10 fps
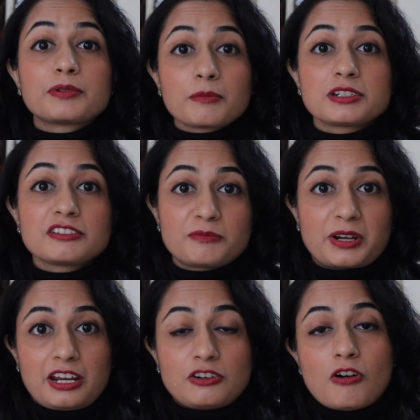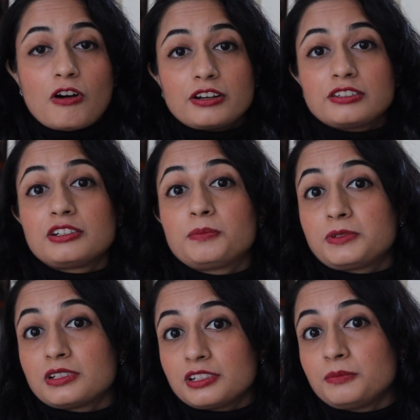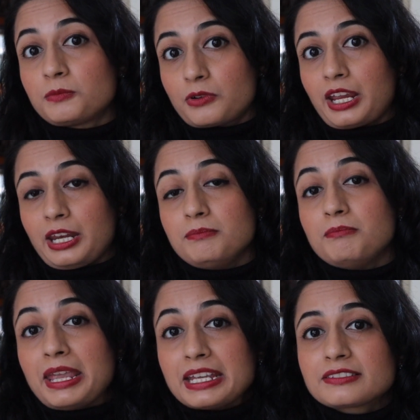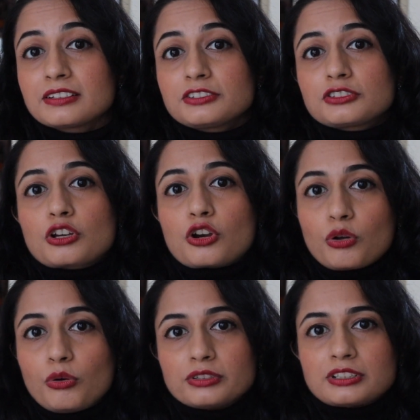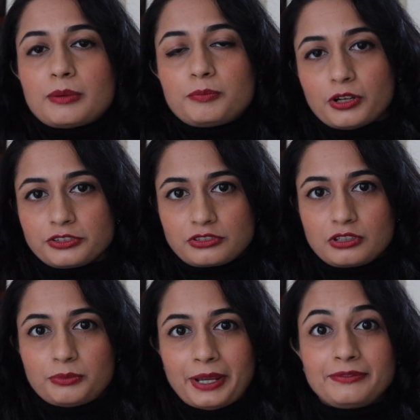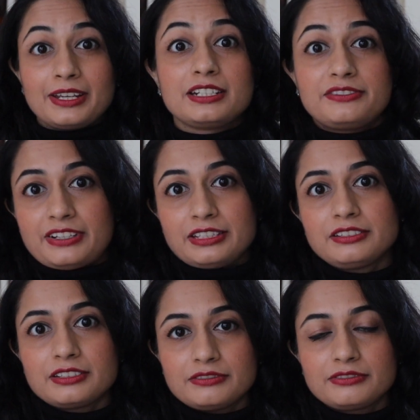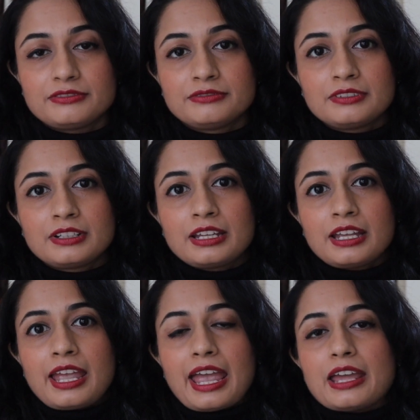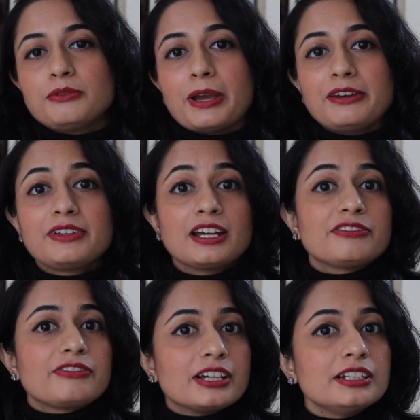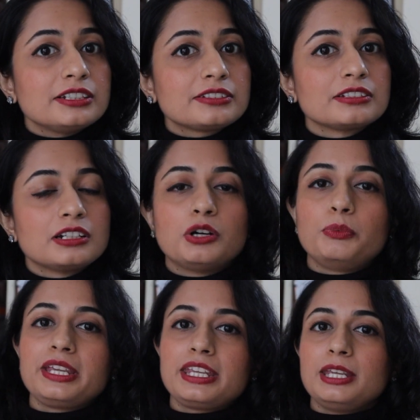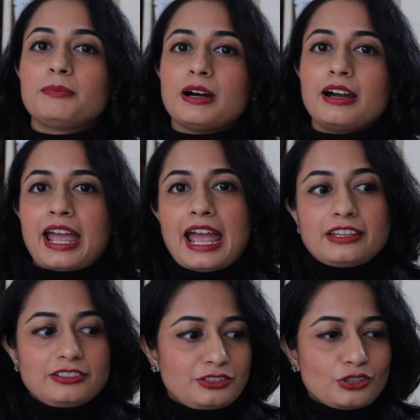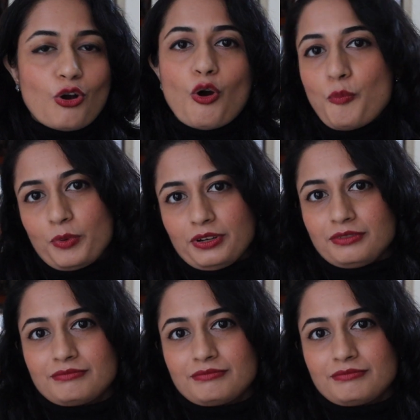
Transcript: primitive brain, or the reptilian brain, makes us close our posture when we are defensive. And when we are fearless, we keep our hands open